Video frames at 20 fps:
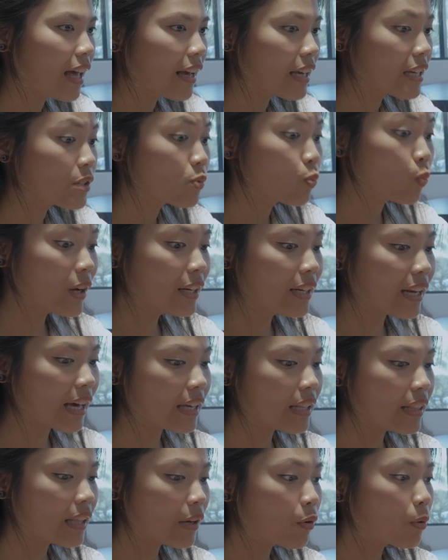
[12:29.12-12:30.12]
I guess one
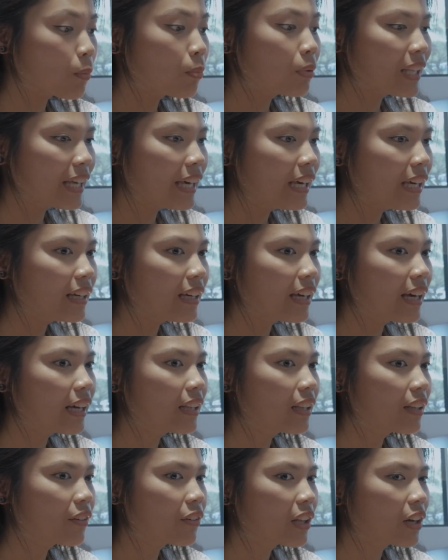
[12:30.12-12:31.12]
night they were playing
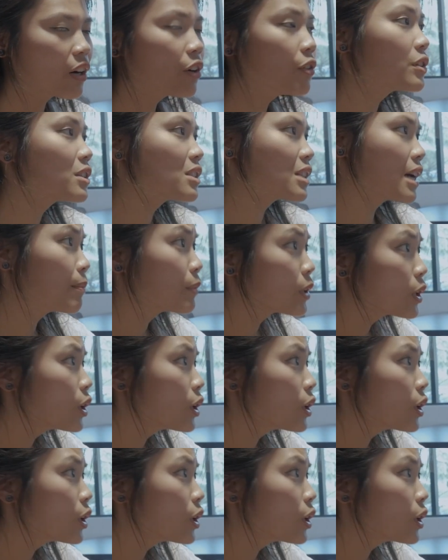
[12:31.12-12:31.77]
and they were like, oh, it's time to